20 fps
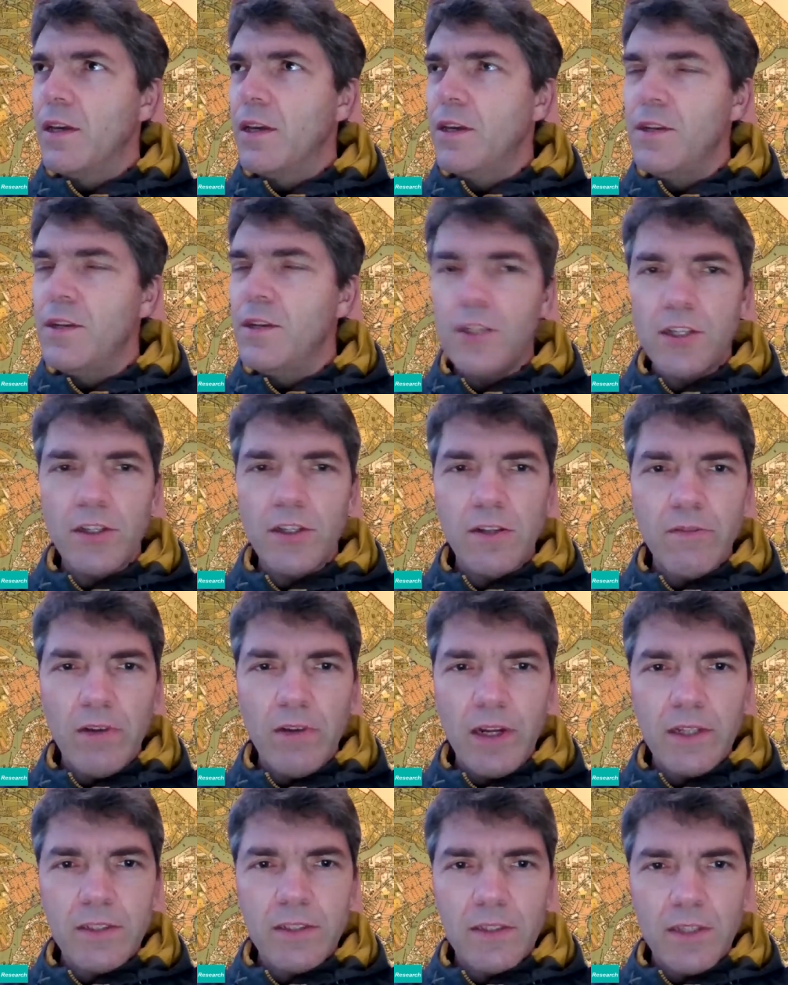initial
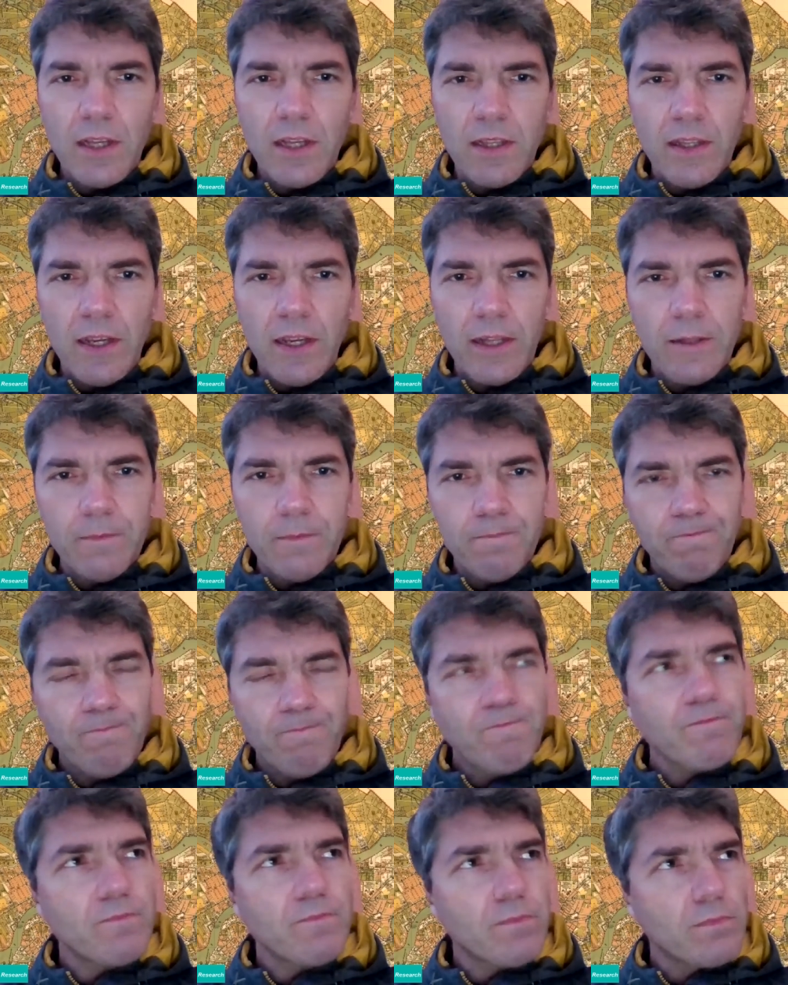rents, and then
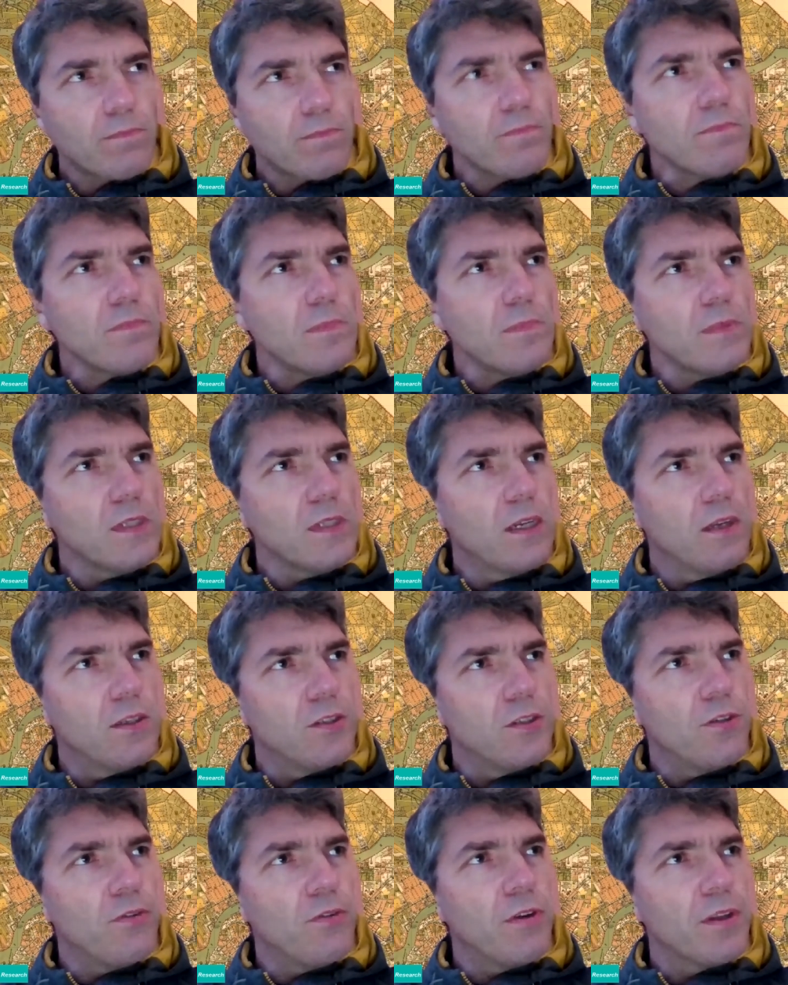
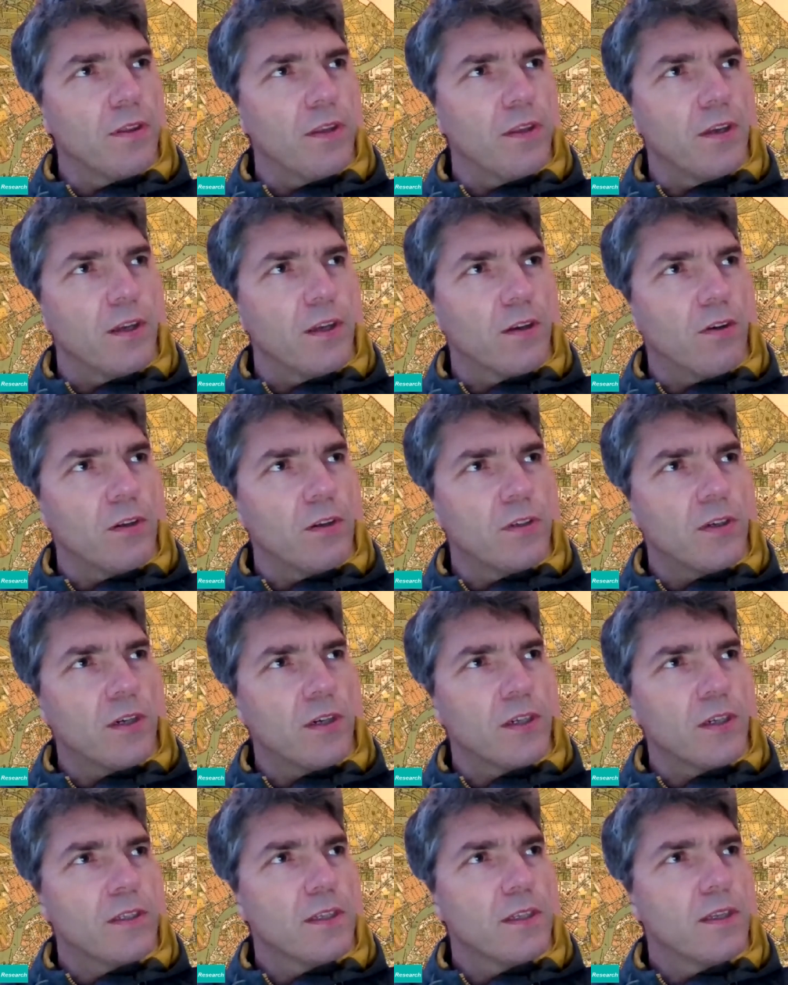during the
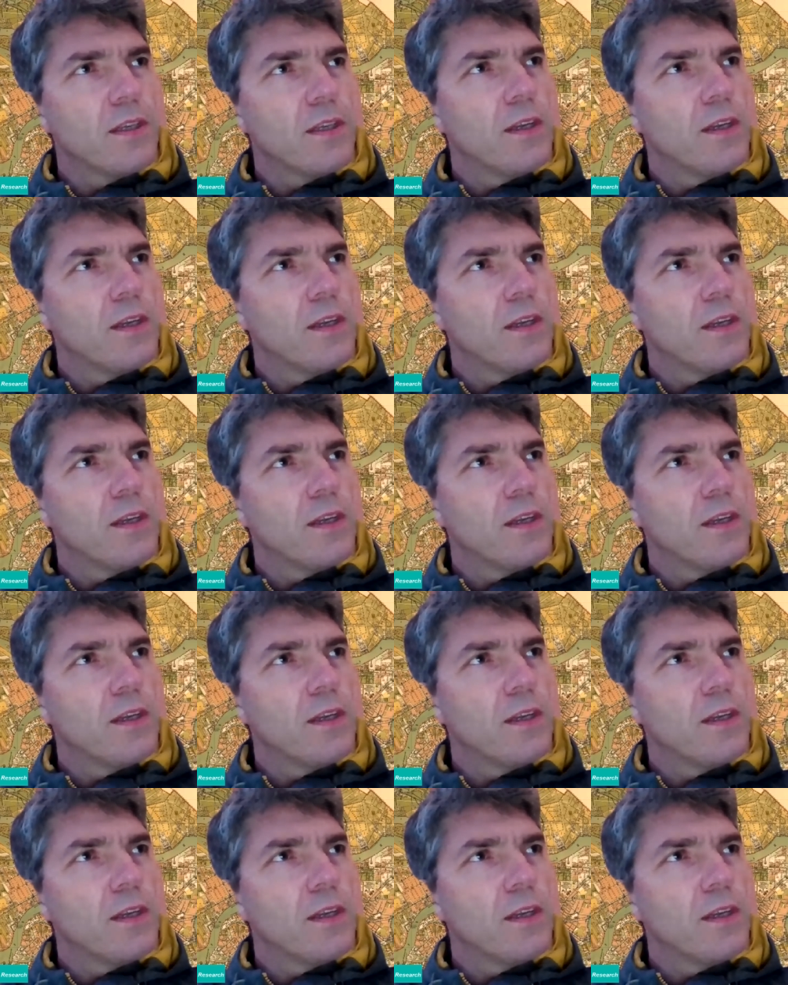contract,